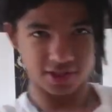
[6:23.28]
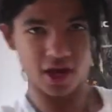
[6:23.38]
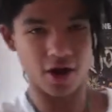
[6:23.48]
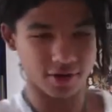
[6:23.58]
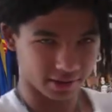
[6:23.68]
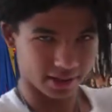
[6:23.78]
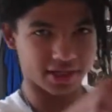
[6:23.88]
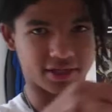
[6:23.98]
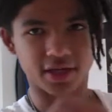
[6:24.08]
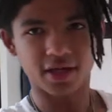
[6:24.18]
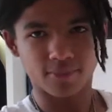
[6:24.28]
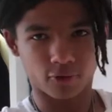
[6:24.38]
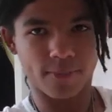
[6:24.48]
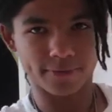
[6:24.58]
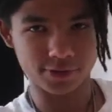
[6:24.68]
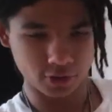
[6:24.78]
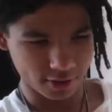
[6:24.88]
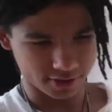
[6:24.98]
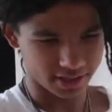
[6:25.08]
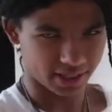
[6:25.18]
that aren't like proper
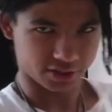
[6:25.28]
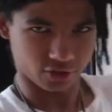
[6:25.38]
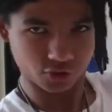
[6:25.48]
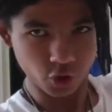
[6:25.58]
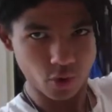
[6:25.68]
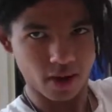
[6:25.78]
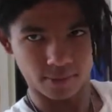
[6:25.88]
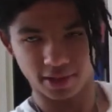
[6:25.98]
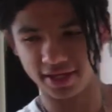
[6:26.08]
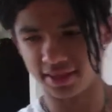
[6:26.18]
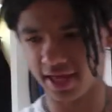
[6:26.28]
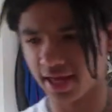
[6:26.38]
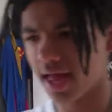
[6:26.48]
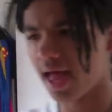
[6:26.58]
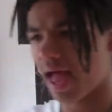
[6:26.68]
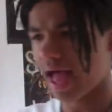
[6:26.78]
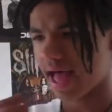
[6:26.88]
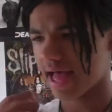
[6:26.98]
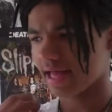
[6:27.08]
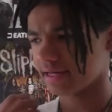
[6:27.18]
swords. They like sort of go up like that,
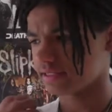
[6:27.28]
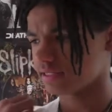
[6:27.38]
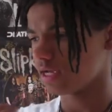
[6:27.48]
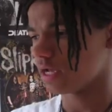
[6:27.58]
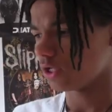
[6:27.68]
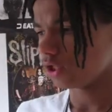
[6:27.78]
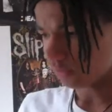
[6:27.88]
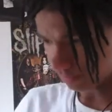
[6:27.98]
and you